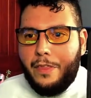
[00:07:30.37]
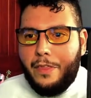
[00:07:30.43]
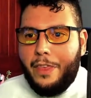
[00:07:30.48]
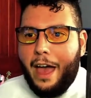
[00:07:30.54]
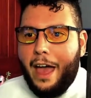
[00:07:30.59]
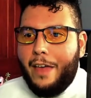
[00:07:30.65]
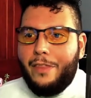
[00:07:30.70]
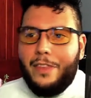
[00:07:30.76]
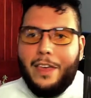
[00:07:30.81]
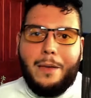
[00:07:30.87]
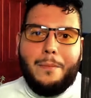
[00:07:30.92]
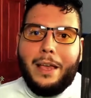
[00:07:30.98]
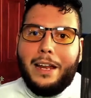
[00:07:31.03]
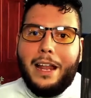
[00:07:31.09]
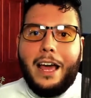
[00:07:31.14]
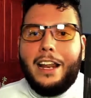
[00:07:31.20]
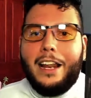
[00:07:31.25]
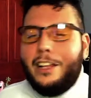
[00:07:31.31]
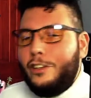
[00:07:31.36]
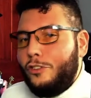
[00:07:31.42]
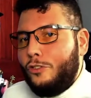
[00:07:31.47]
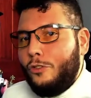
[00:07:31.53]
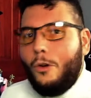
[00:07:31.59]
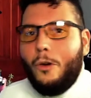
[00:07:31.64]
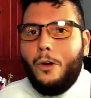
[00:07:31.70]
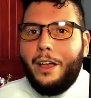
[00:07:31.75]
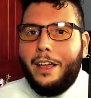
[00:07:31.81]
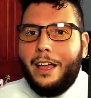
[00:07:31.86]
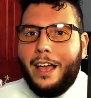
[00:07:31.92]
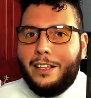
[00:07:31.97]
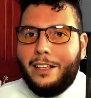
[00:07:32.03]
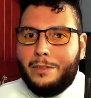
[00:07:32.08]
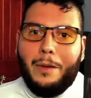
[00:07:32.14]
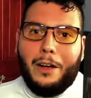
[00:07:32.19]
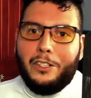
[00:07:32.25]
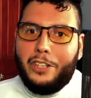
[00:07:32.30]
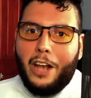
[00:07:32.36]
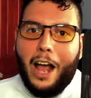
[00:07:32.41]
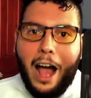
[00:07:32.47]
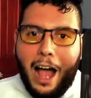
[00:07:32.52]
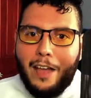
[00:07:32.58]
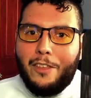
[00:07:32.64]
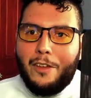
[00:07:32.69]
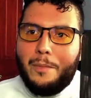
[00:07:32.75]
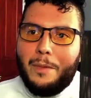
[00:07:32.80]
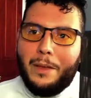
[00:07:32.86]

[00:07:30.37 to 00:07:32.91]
that they may not enjoy as much either,